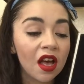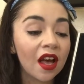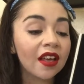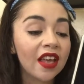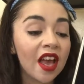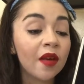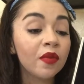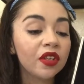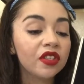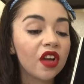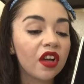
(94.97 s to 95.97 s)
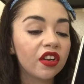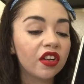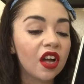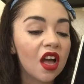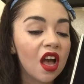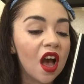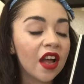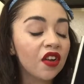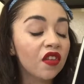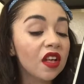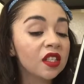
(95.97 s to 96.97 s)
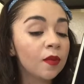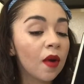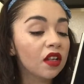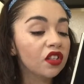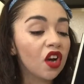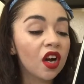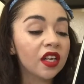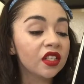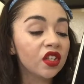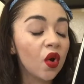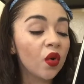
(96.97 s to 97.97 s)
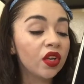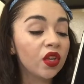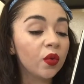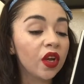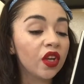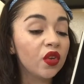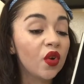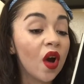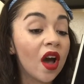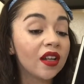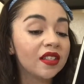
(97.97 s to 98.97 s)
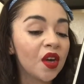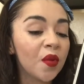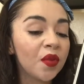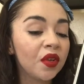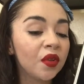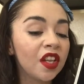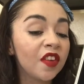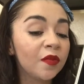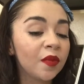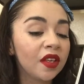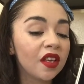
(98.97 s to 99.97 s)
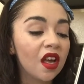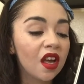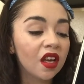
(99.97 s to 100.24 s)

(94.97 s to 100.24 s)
I am your daughter. I know that small talk is the only way you know how to tell me you love me,